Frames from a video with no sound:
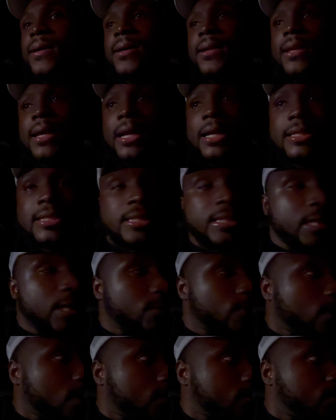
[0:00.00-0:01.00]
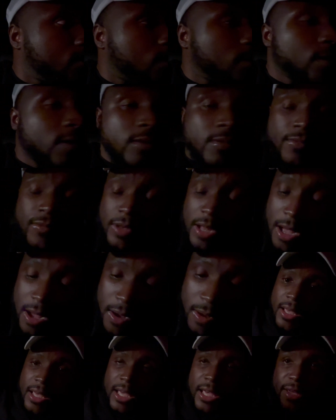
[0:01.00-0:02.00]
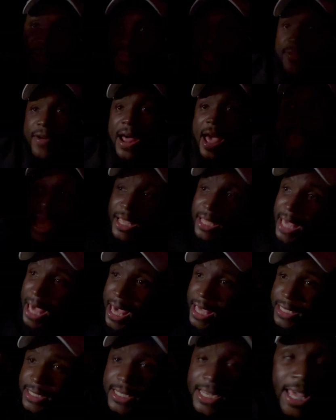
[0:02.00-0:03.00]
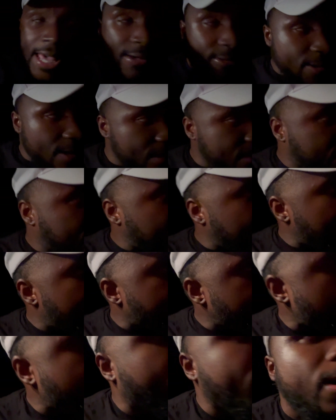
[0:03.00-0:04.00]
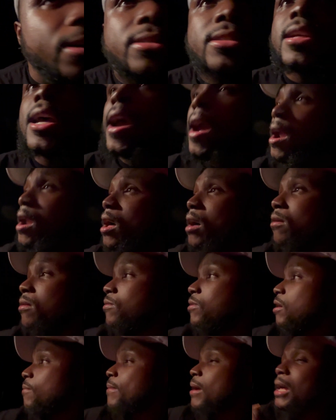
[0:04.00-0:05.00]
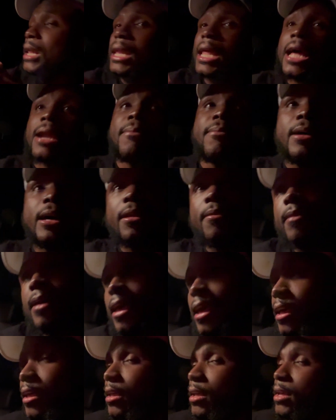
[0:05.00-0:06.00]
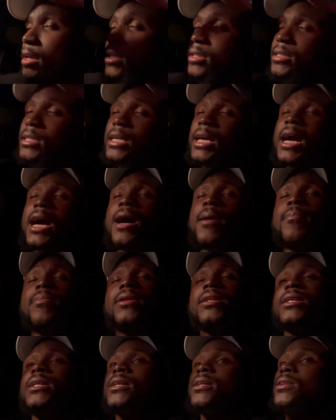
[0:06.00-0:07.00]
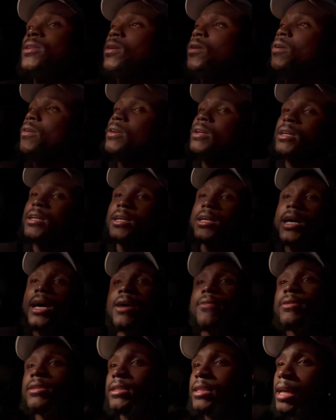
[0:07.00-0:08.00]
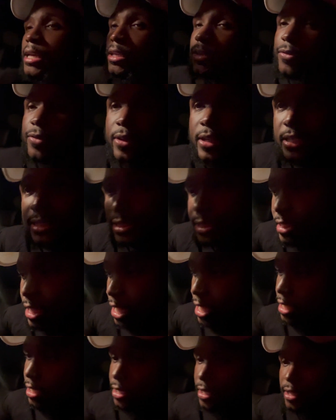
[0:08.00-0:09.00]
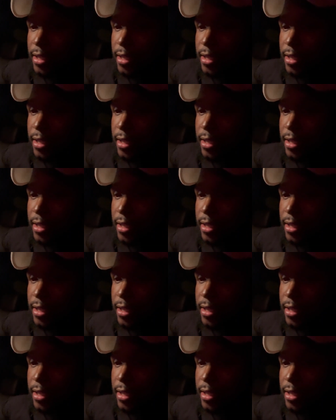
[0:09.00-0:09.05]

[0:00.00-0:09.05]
Like I said, welcome to another vlog. It's Friday, you did what I'm saying, man. We're gonna turn up. We're gonna make a lot of money, man. To God be the glory. God, we thank you for this day.